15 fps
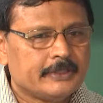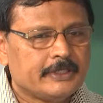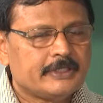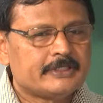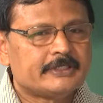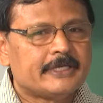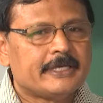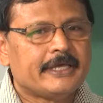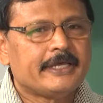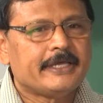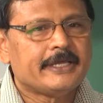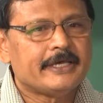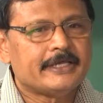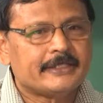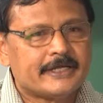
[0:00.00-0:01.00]
It's an
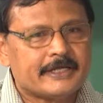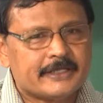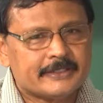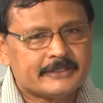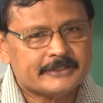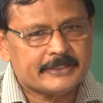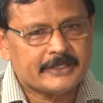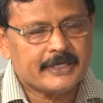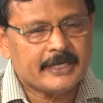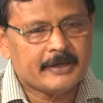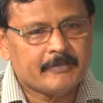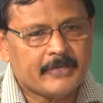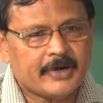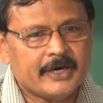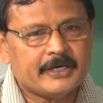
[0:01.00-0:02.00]
area that has
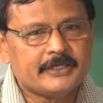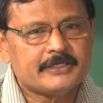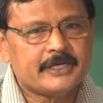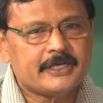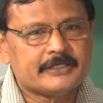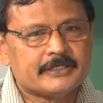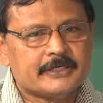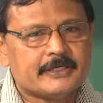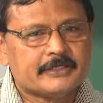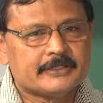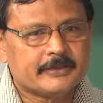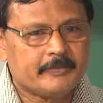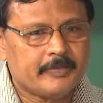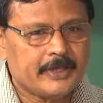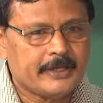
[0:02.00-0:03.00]
emerged as a
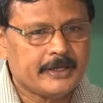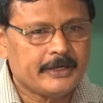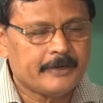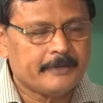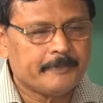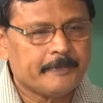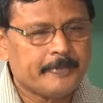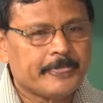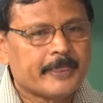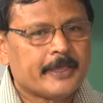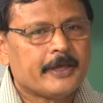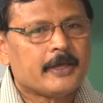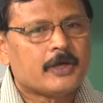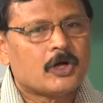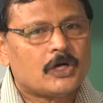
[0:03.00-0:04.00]
discipline
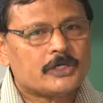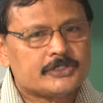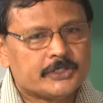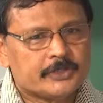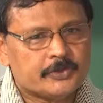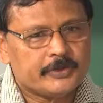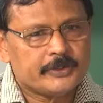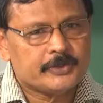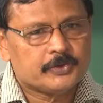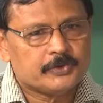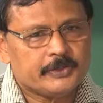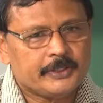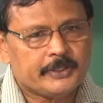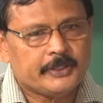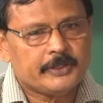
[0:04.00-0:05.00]
consequent to
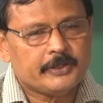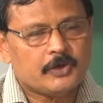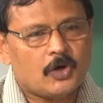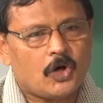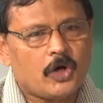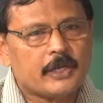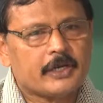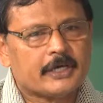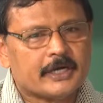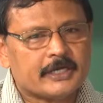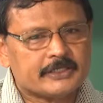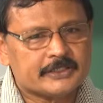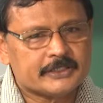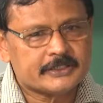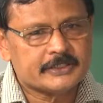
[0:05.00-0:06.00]
the oil
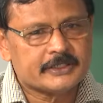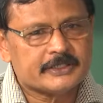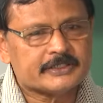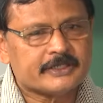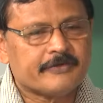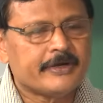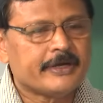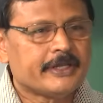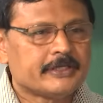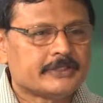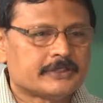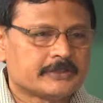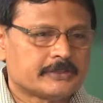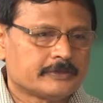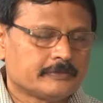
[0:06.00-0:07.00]
crisis in the
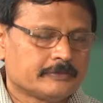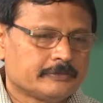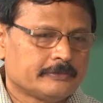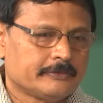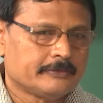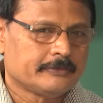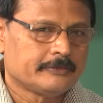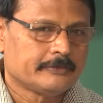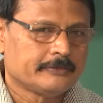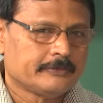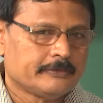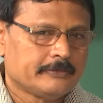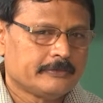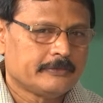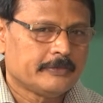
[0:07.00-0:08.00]
70s.
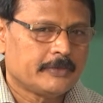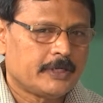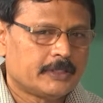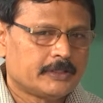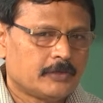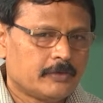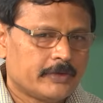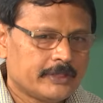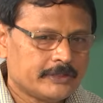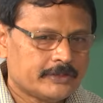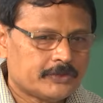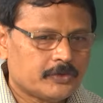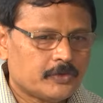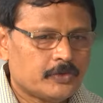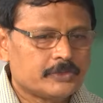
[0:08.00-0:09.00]

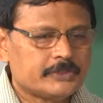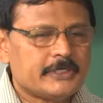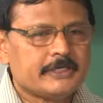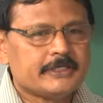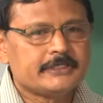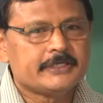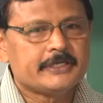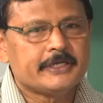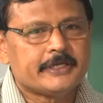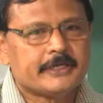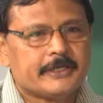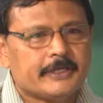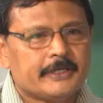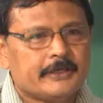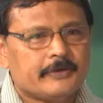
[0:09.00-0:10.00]
Otherwise, ocean
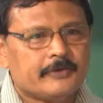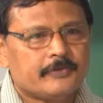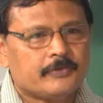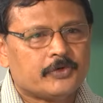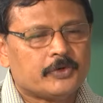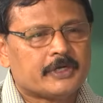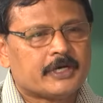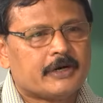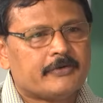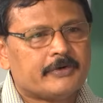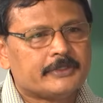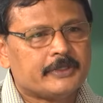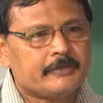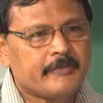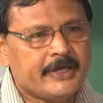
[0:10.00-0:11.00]
engineering would
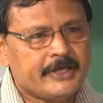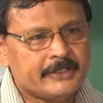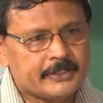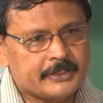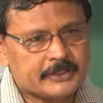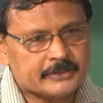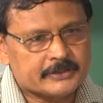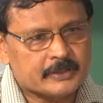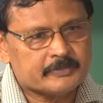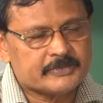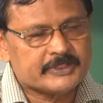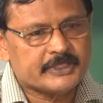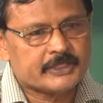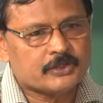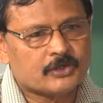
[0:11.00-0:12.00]
cover the major
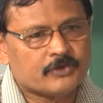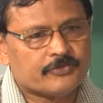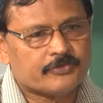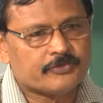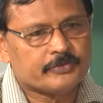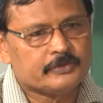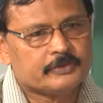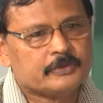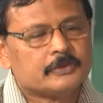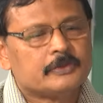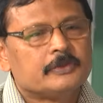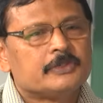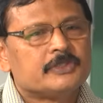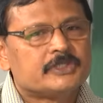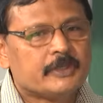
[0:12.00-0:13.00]
subset of
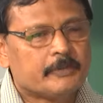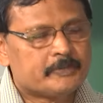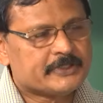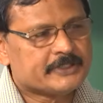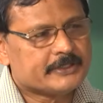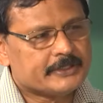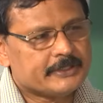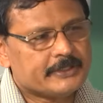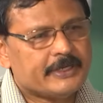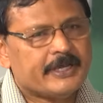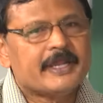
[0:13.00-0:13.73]
ships,